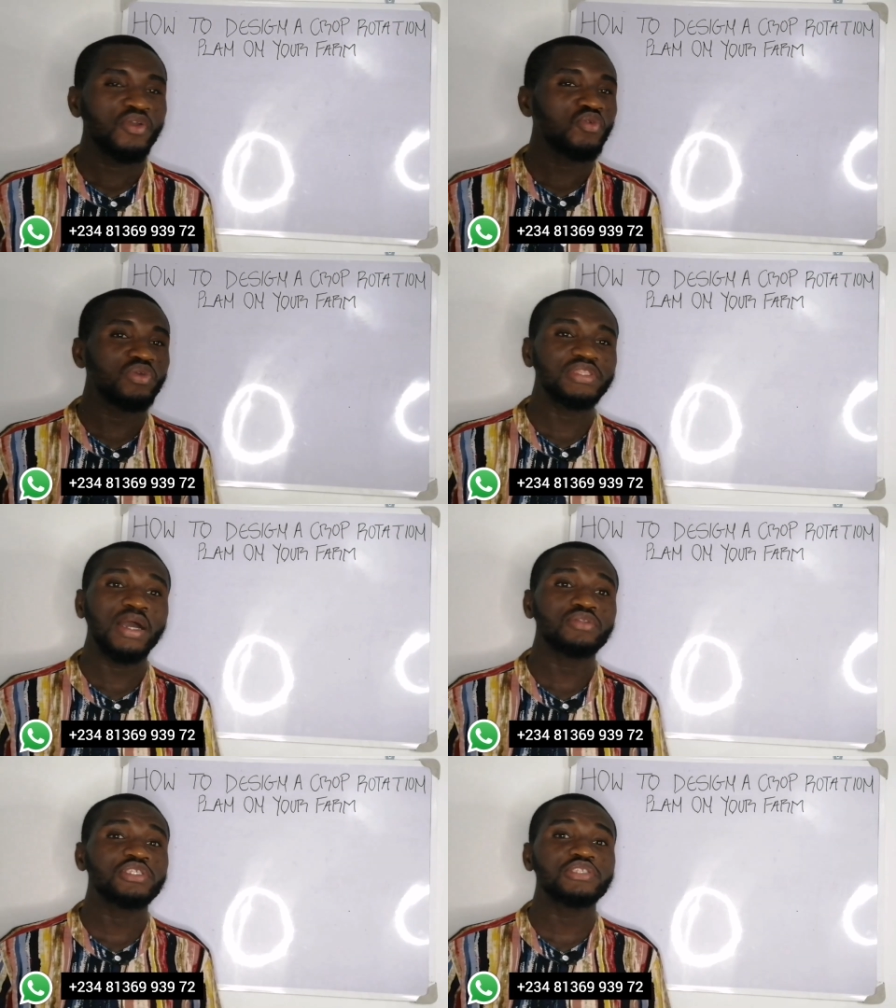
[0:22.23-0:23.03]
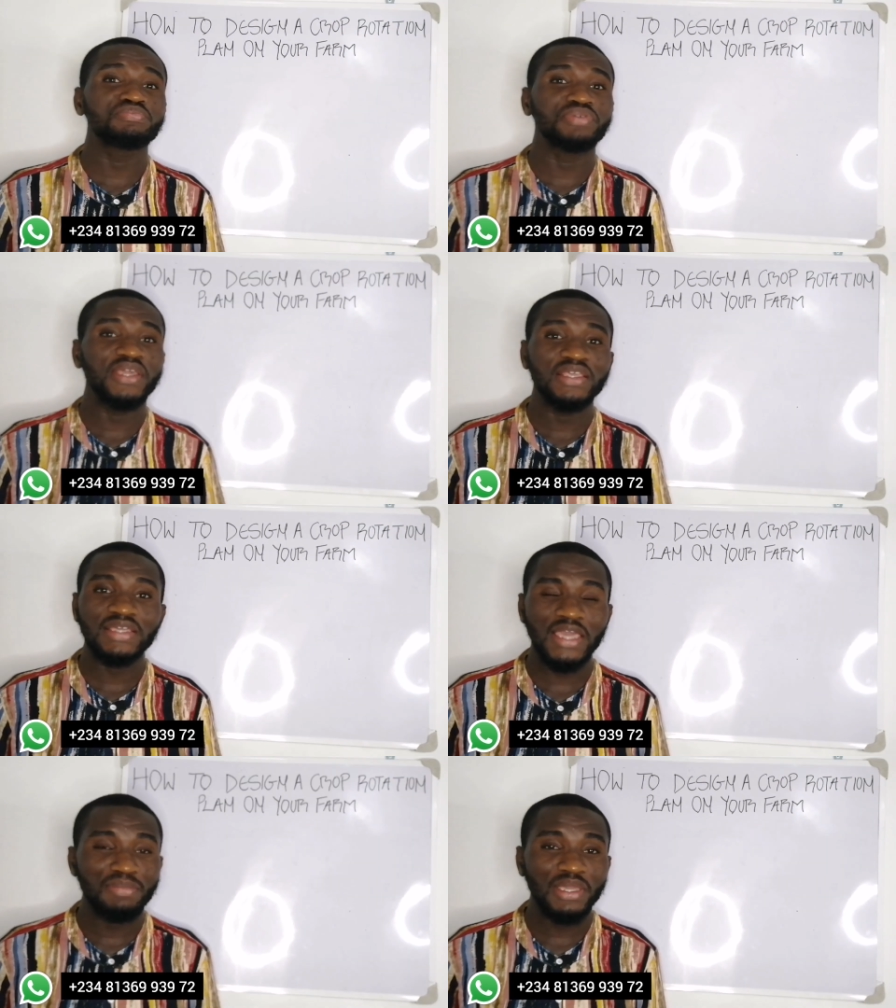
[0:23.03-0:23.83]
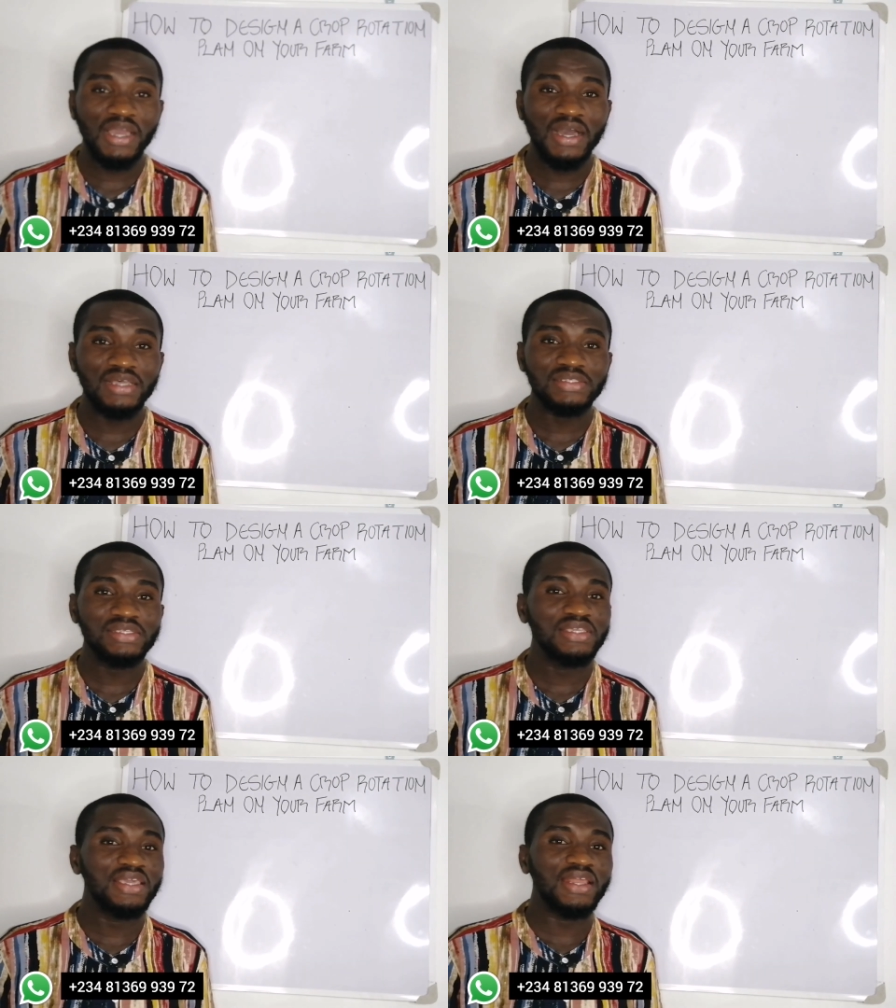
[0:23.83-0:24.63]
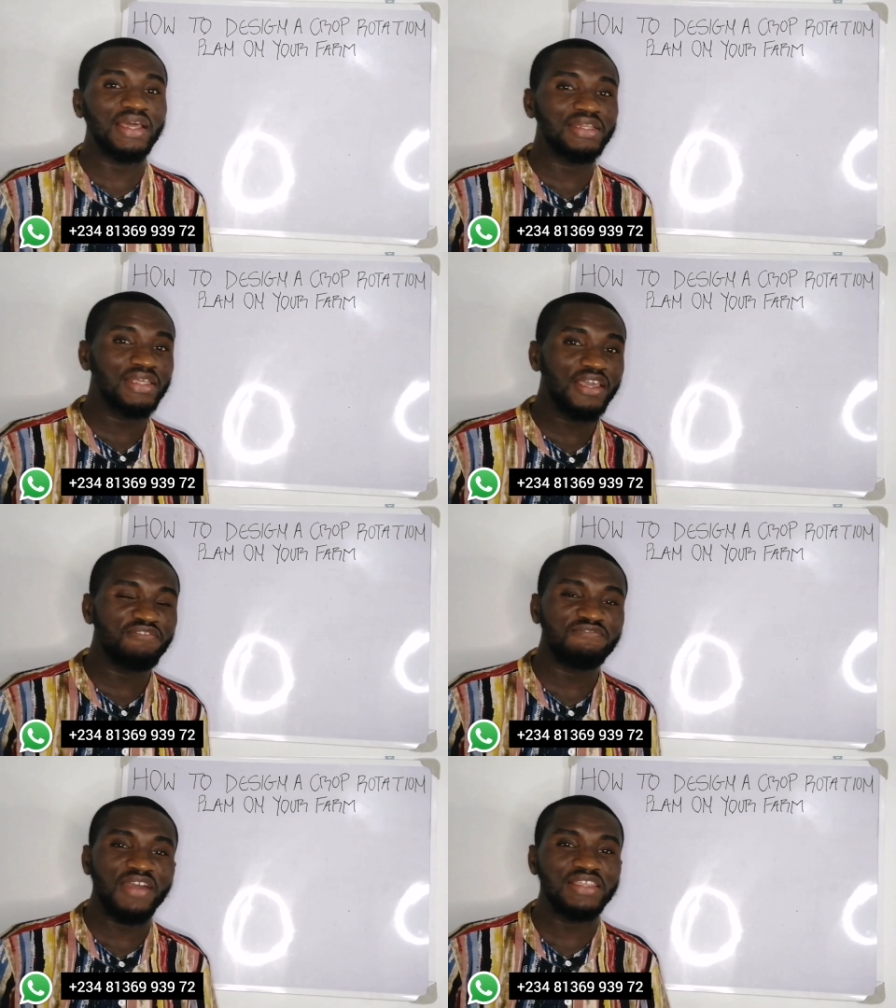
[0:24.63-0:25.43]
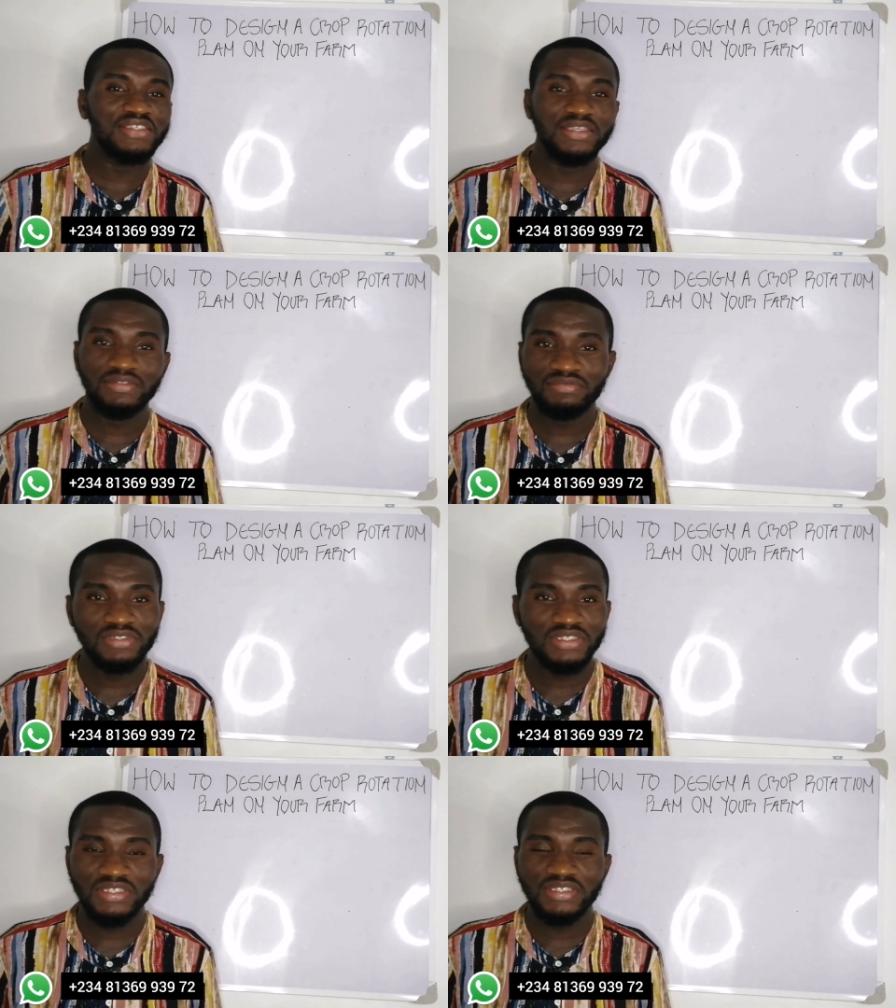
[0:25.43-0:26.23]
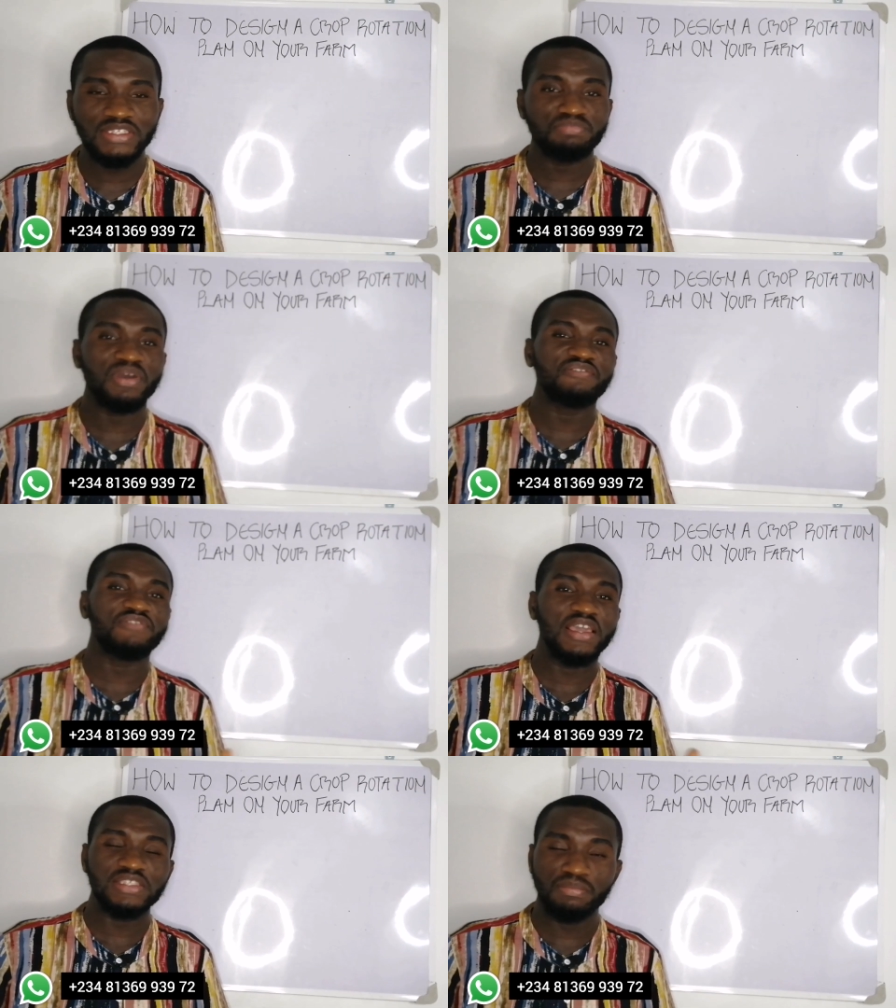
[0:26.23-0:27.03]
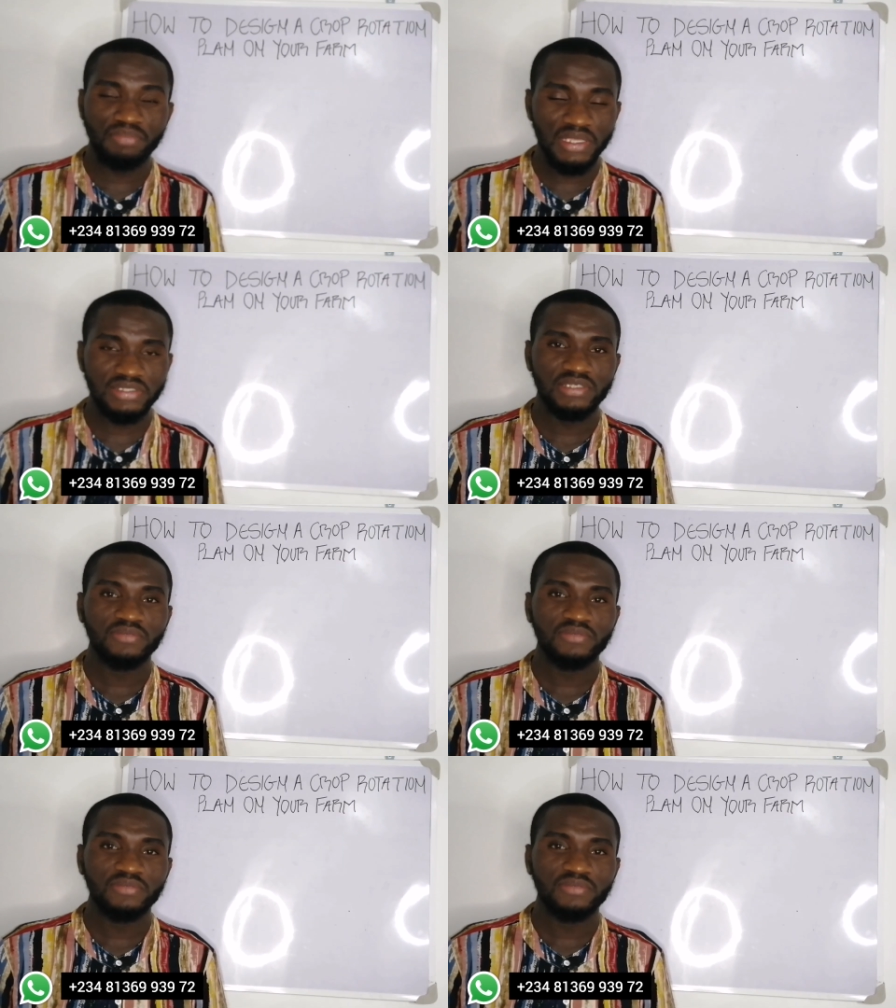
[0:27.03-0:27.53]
without spraying chemicals here and there, fighting diseases, fighting pests.